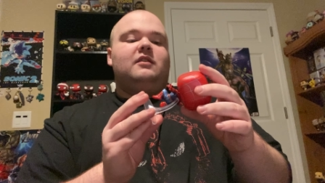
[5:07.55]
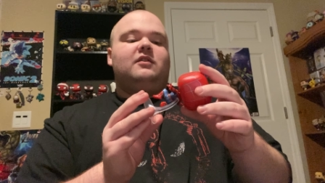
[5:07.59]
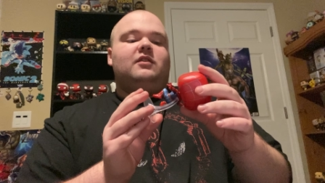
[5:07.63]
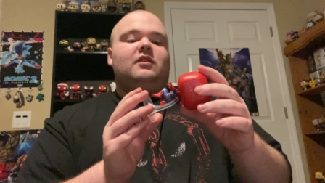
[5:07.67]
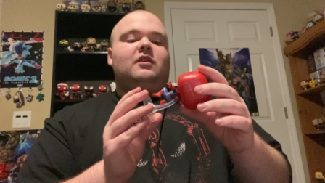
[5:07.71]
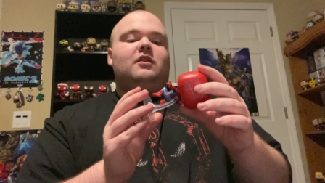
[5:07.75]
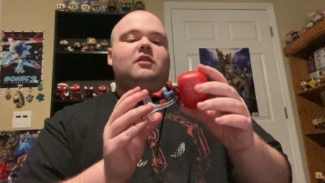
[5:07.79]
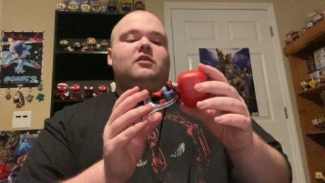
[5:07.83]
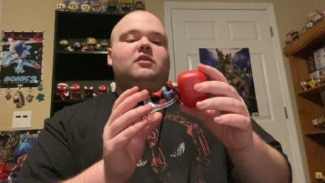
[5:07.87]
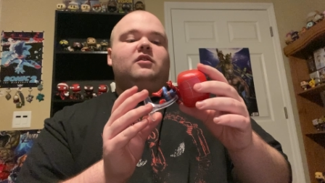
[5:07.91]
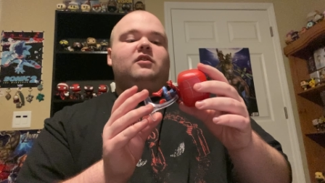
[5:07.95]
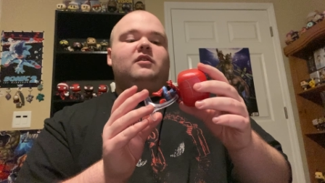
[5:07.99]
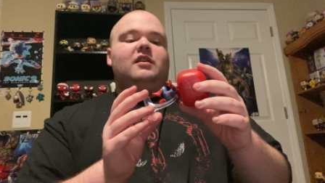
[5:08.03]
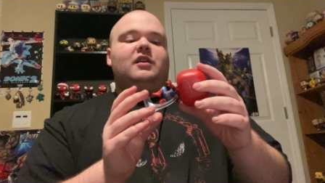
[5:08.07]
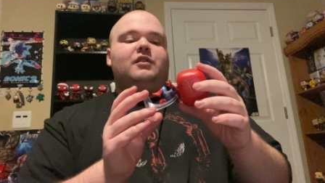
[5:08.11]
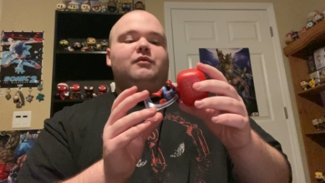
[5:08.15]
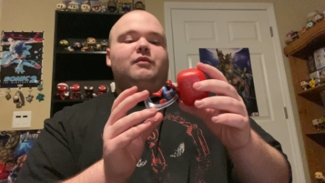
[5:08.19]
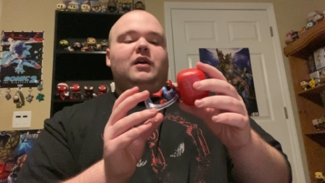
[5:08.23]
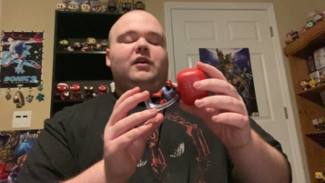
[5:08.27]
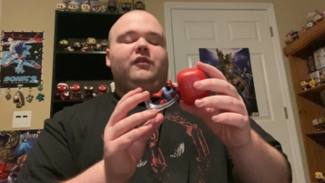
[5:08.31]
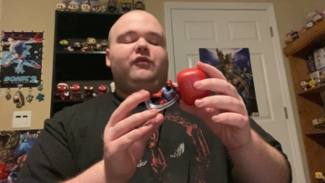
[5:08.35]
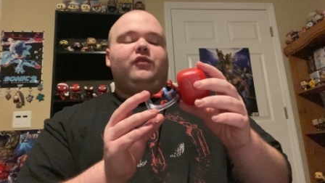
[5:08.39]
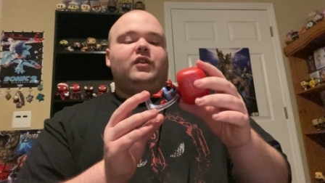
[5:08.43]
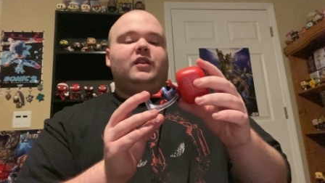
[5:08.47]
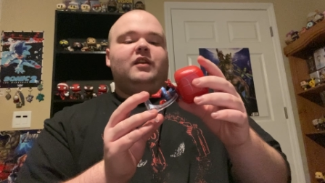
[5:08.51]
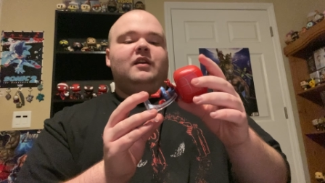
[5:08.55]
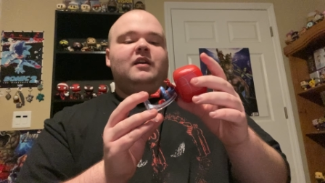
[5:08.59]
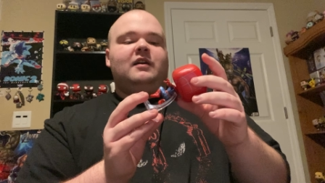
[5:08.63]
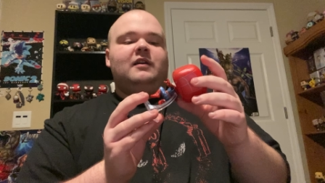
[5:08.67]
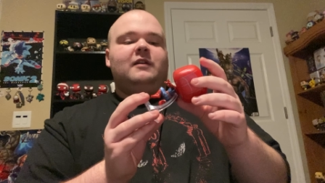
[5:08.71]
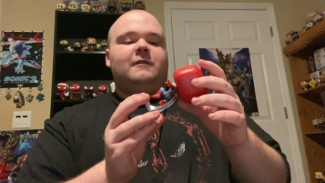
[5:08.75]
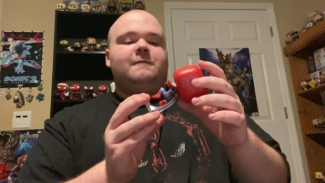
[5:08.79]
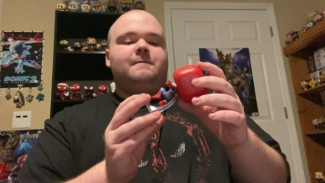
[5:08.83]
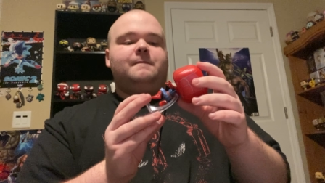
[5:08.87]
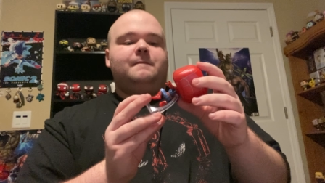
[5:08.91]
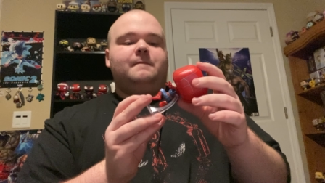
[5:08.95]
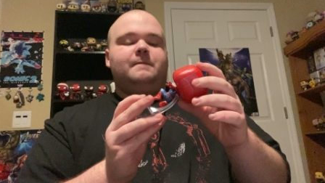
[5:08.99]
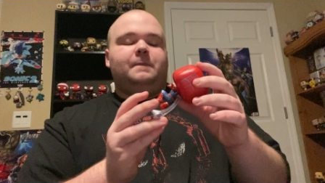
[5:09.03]
So stick around for
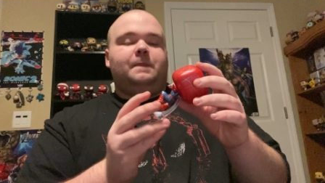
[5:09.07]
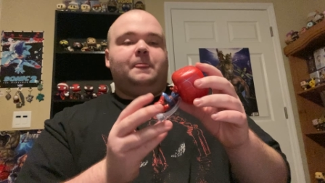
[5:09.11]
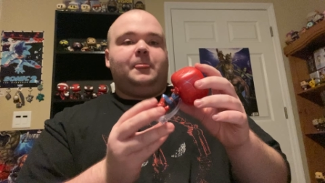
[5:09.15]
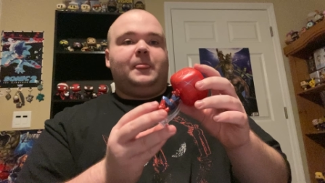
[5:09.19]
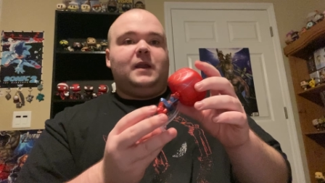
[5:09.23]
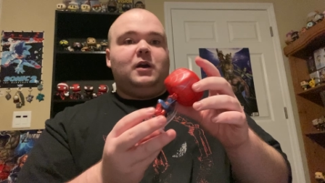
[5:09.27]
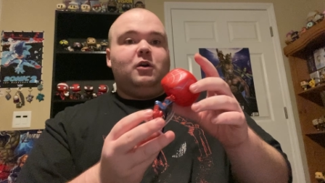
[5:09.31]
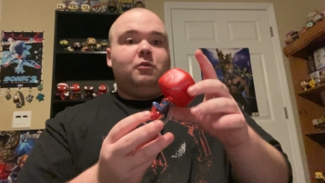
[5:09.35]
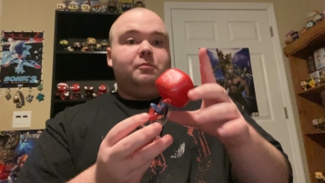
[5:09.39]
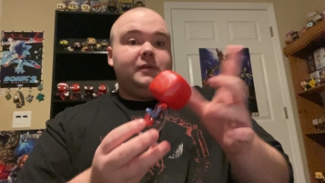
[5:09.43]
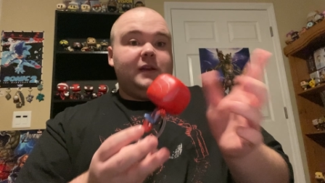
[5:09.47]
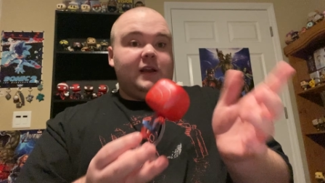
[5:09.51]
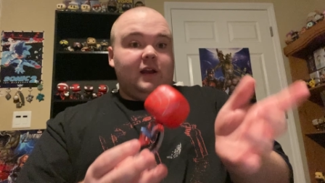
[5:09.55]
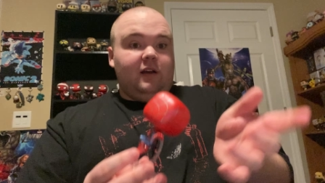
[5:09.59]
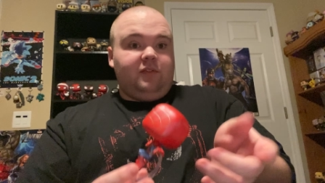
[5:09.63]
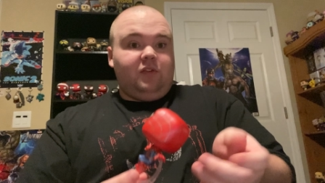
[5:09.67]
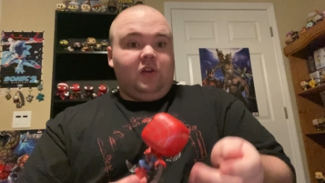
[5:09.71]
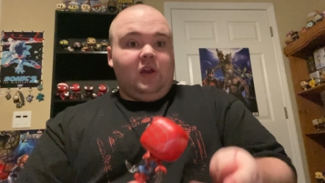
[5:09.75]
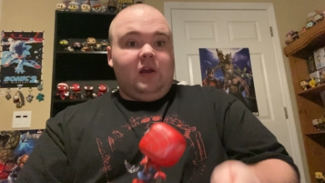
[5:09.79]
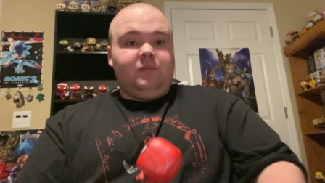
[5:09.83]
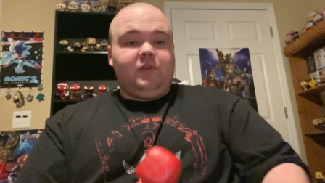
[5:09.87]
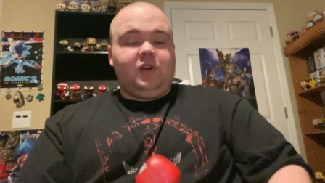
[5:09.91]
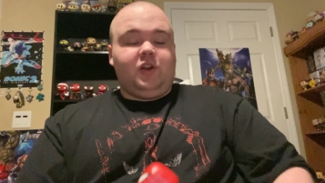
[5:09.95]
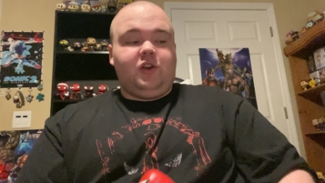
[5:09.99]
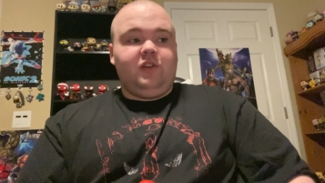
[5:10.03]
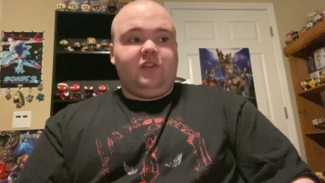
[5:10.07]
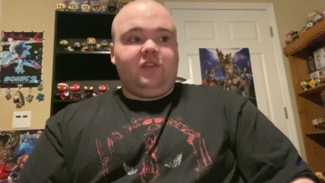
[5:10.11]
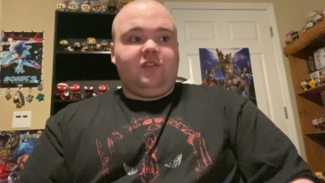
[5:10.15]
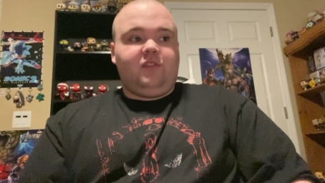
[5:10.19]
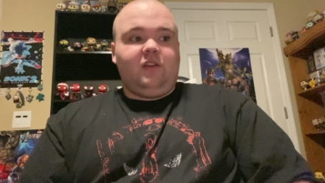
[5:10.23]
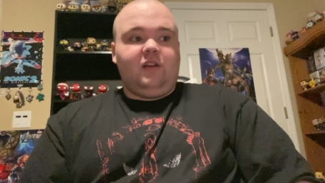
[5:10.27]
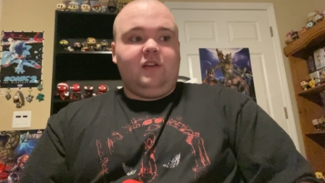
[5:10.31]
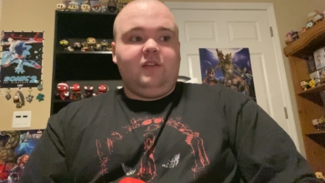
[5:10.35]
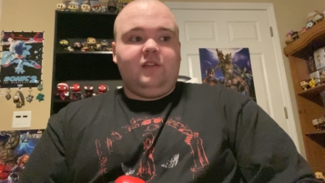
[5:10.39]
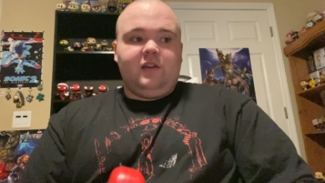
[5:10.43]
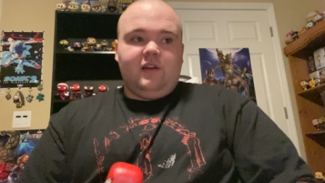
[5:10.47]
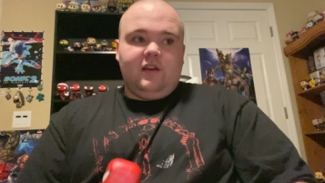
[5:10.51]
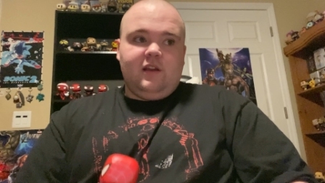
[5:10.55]
that. Hope you guys are having a good
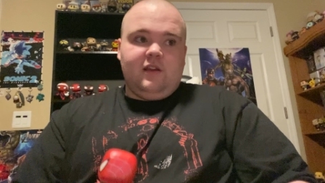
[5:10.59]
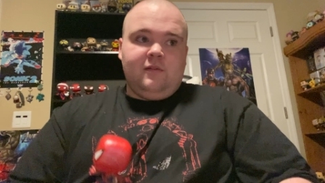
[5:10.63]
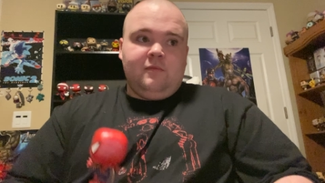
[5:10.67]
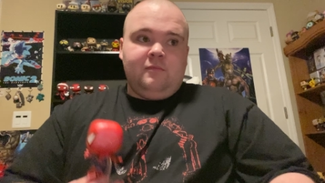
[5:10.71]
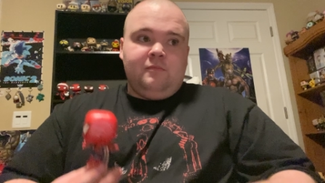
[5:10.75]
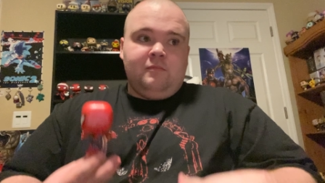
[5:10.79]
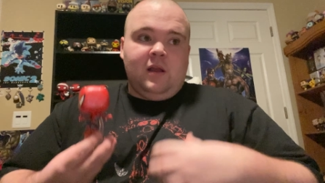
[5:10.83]
Sunday.